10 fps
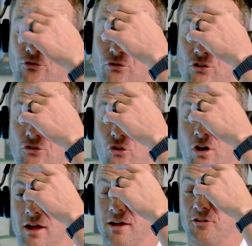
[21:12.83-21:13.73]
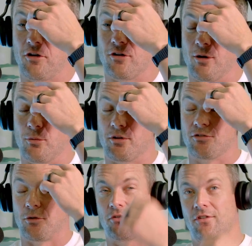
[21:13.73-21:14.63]
For sure. And I don't want
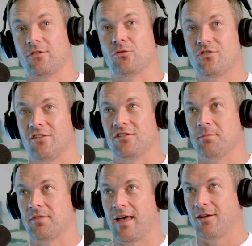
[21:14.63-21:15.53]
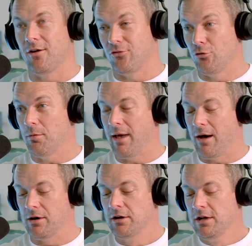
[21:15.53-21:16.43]
to sound too cheesy, but that,
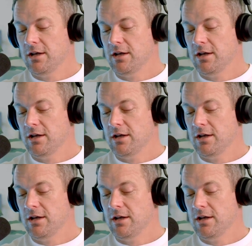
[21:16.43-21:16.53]
superpower,